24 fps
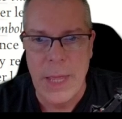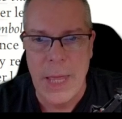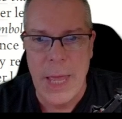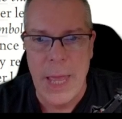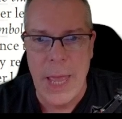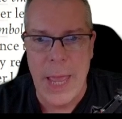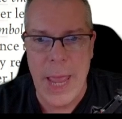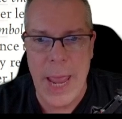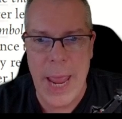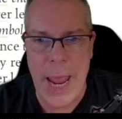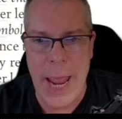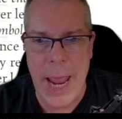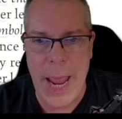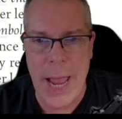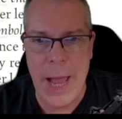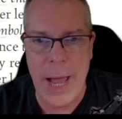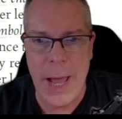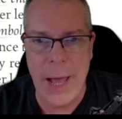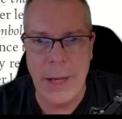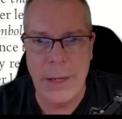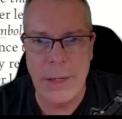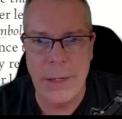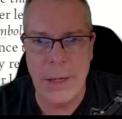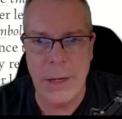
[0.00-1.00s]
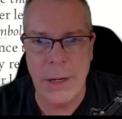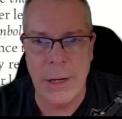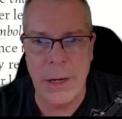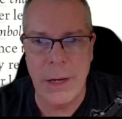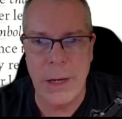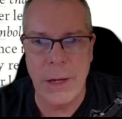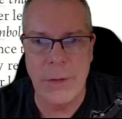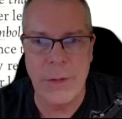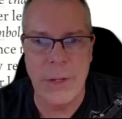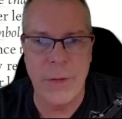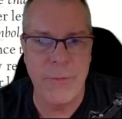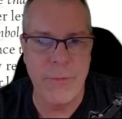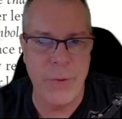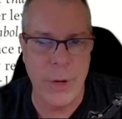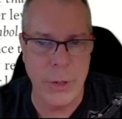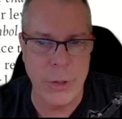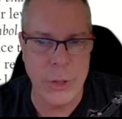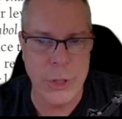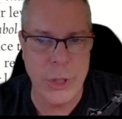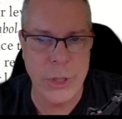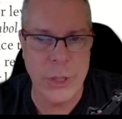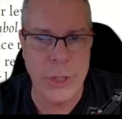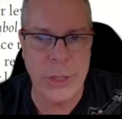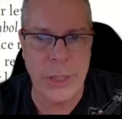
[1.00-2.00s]
And it
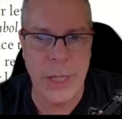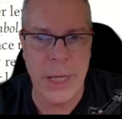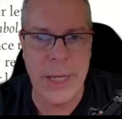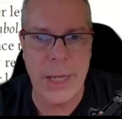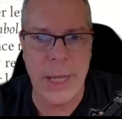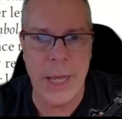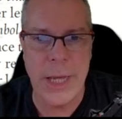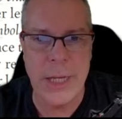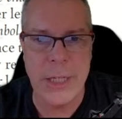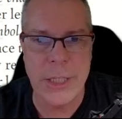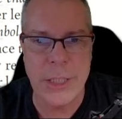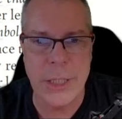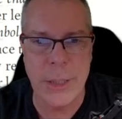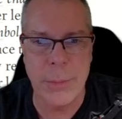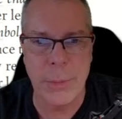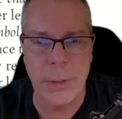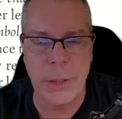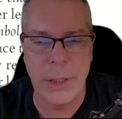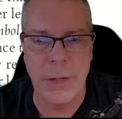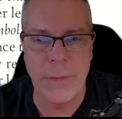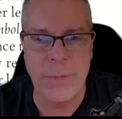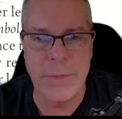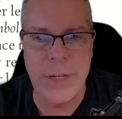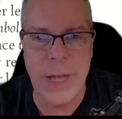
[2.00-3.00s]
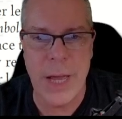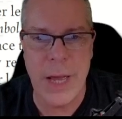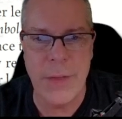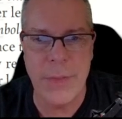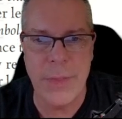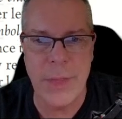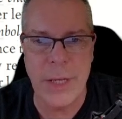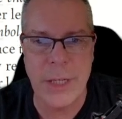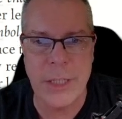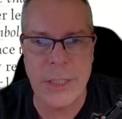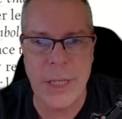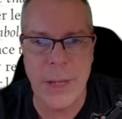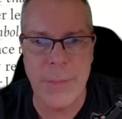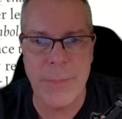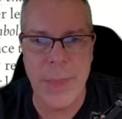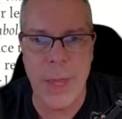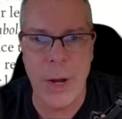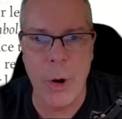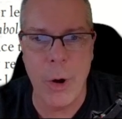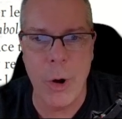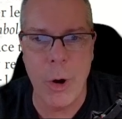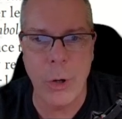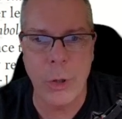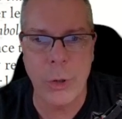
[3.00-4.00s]
functions like a symbol of death, except that
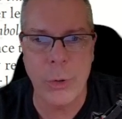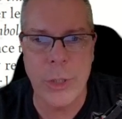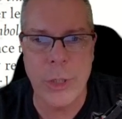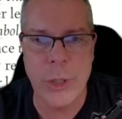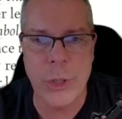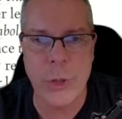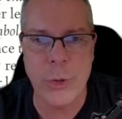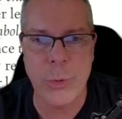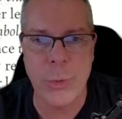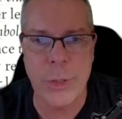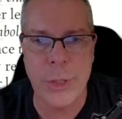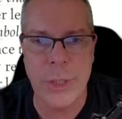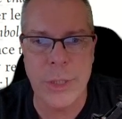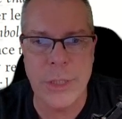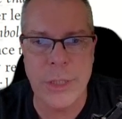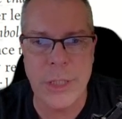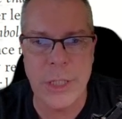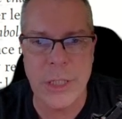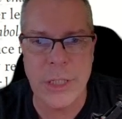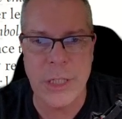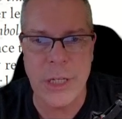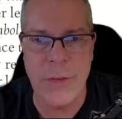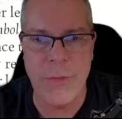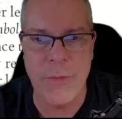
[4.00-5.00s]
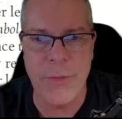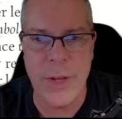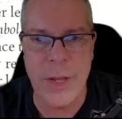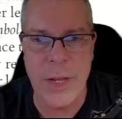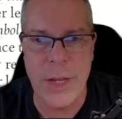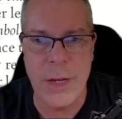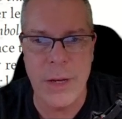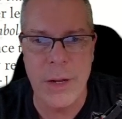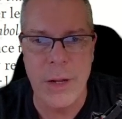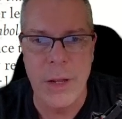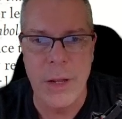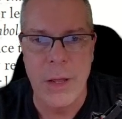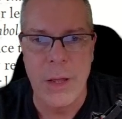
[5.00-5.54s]
all creatures within 60 feet